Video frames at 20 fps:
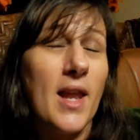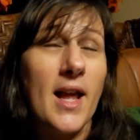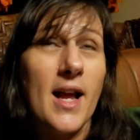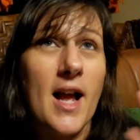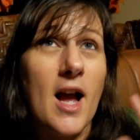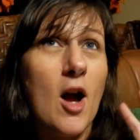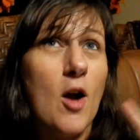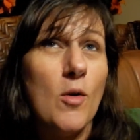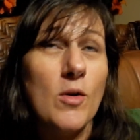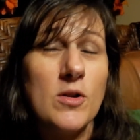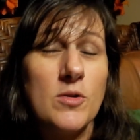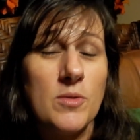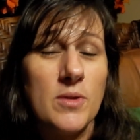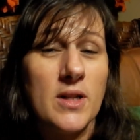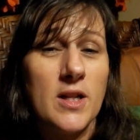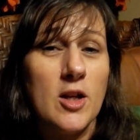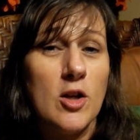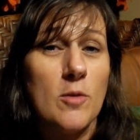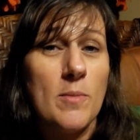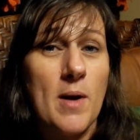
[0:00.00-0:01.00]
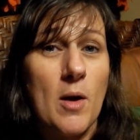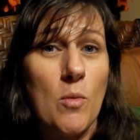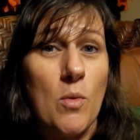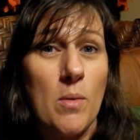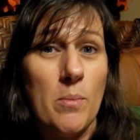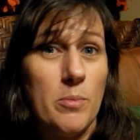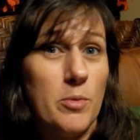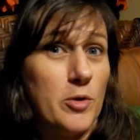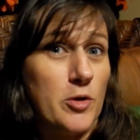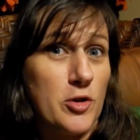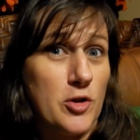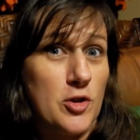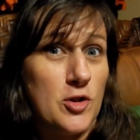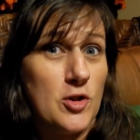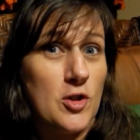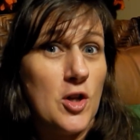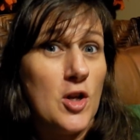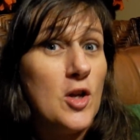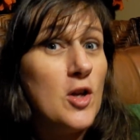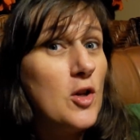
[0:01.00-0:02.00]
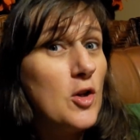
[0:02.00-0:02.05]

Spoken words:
like I always want to hear about what books